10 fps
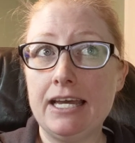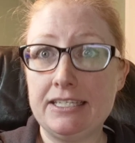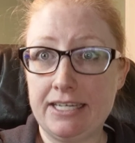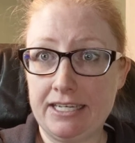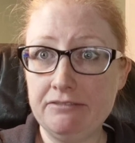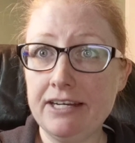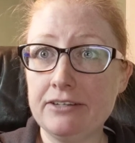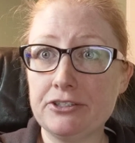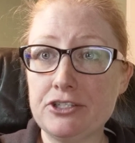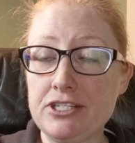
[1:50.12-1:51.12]
and I have
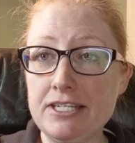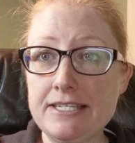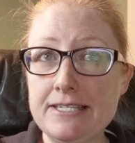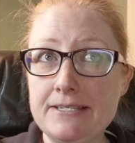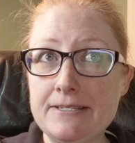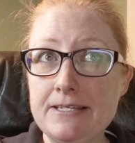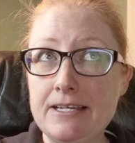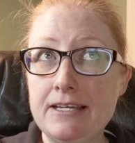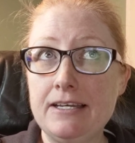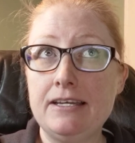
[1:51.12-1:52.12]
allergies,
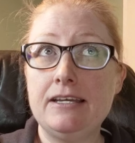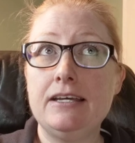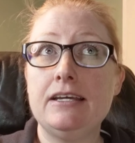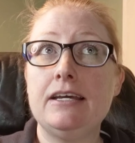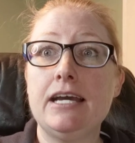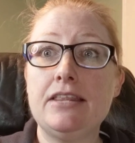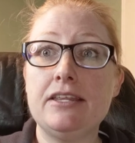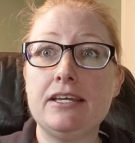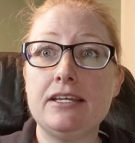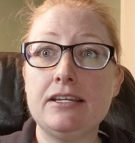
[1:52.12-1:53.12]
and
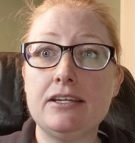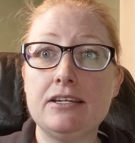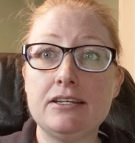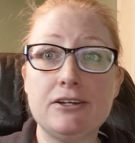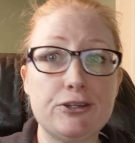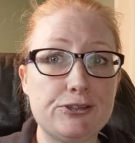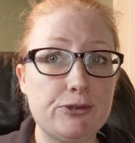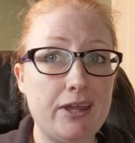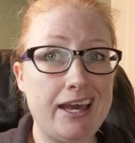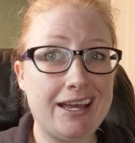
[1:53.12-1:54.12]
then also
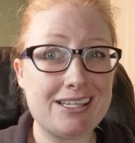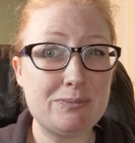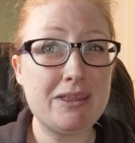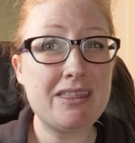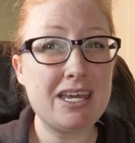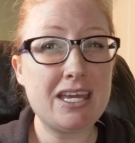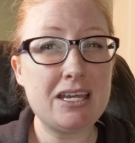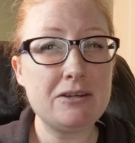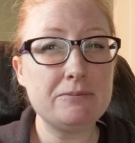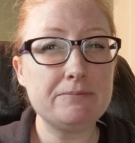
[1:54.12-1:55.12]
the asthma thing.
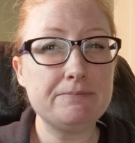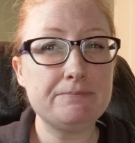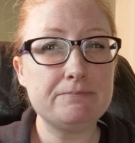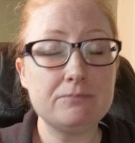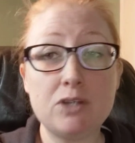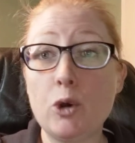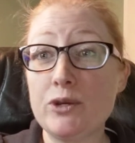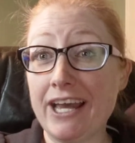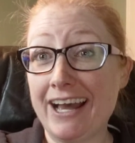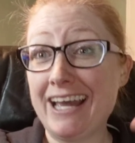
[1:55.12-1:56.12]
Oh
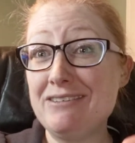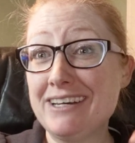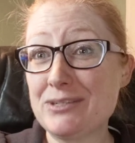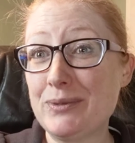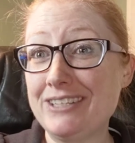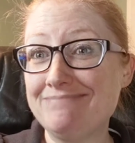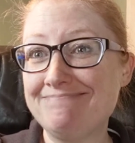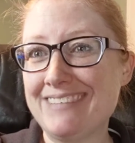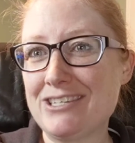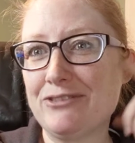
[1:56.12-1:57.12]
yeah, I have asthma.
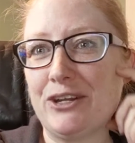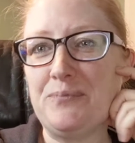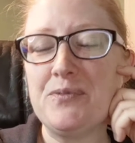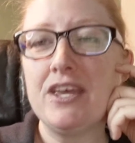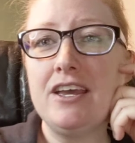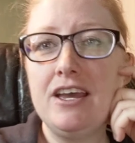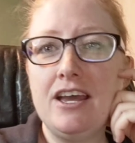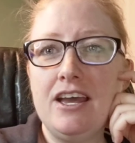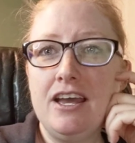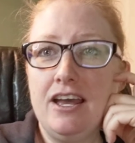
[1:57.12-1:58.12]
That's fun.
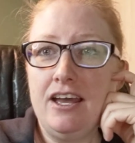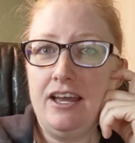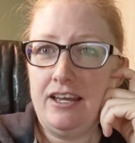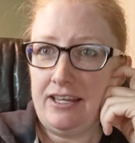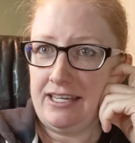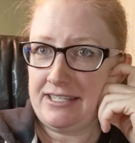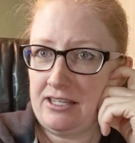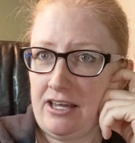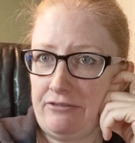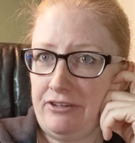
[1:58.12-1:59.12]
It's a
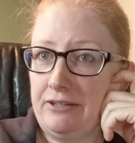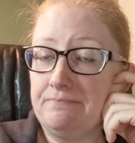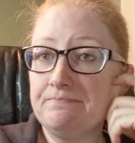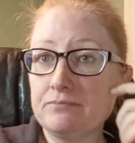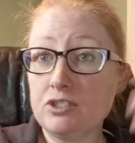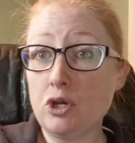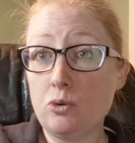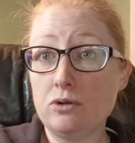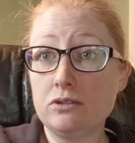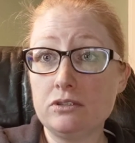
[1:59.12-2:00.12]
lot of fun.
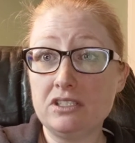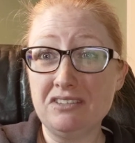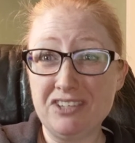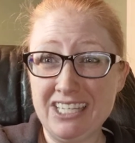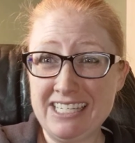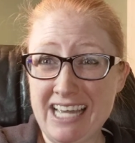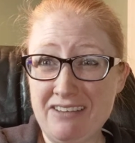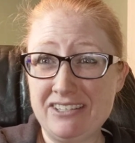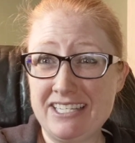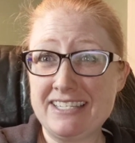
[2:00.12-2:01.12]
So if you need to
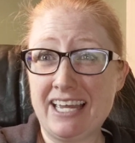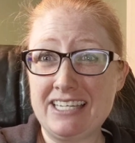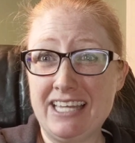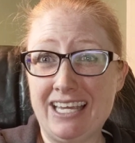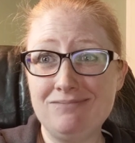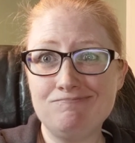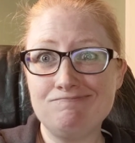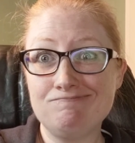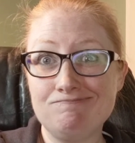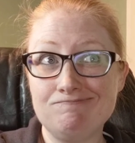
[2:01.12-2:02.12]
have an inside day,
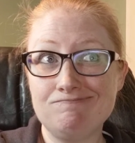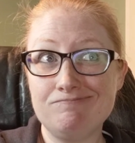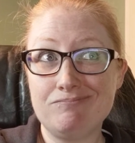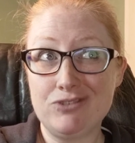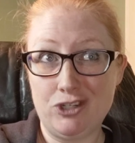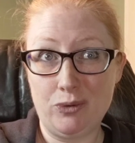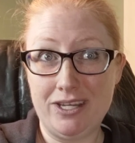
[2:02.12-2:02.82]
do